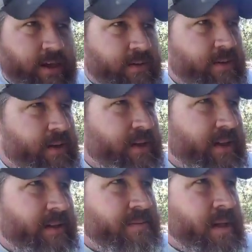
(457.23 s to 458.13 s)
and
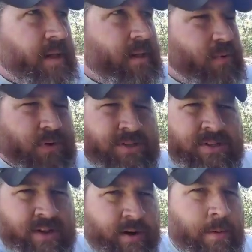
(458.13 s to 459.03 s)
wasn't
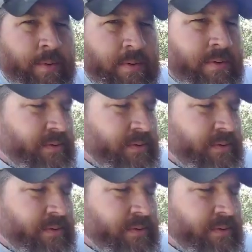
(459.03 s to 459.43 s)
terrible